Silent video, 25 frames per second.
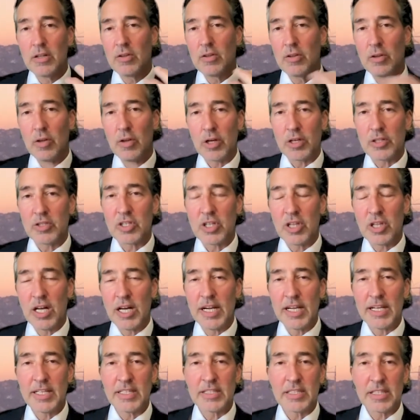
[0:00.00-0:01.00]
large
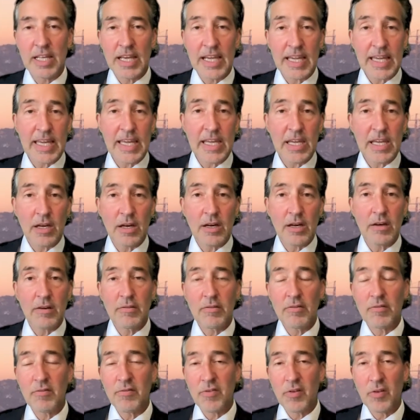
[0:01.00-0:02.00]
clients like ICA
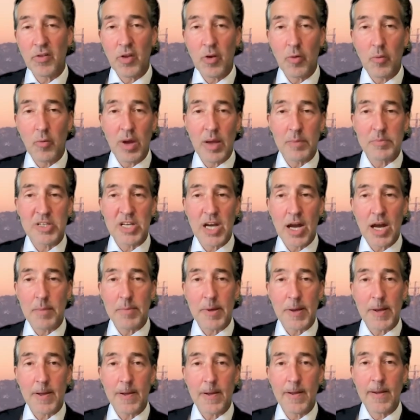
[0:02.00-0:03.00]
for their web
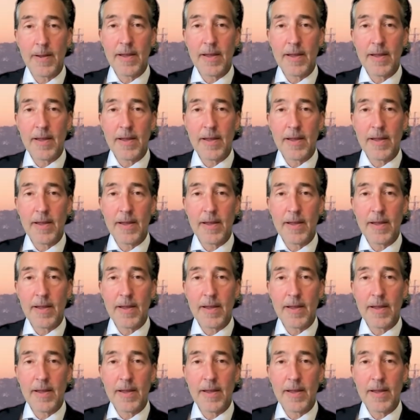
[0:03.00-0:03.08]
shopping.